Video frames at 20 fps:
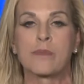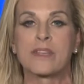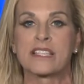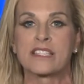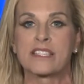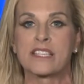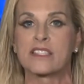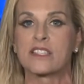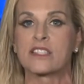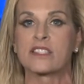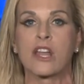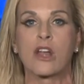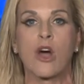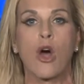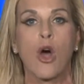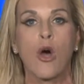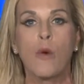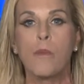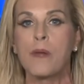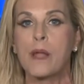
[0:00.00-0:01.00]
because this is going to
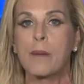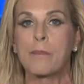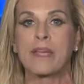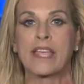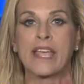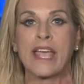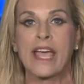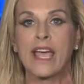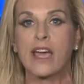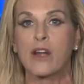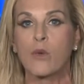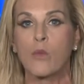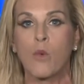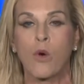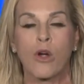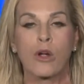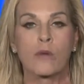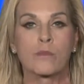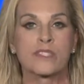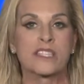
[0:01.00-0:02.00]
open up a can of
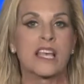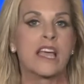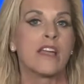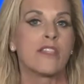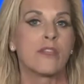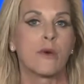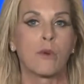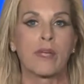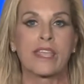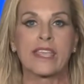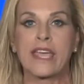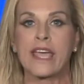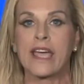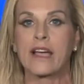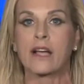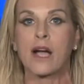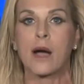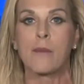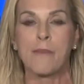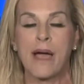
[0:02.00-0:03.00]
worms that we
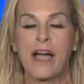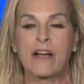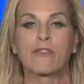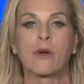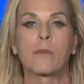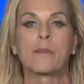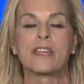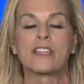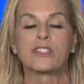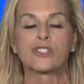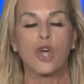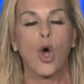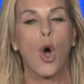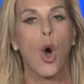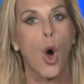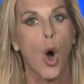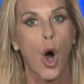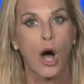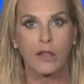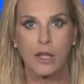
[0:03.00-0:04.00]
can't come back from. And it's
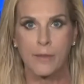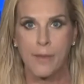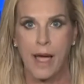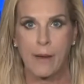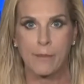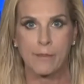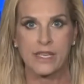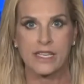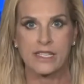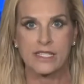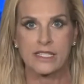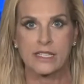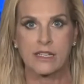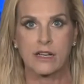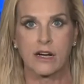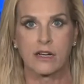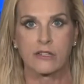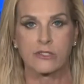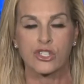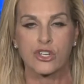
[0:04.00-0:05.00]
all about PC
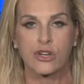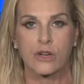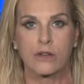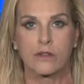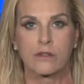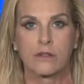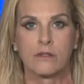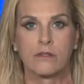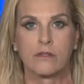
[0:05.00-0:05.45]
culture.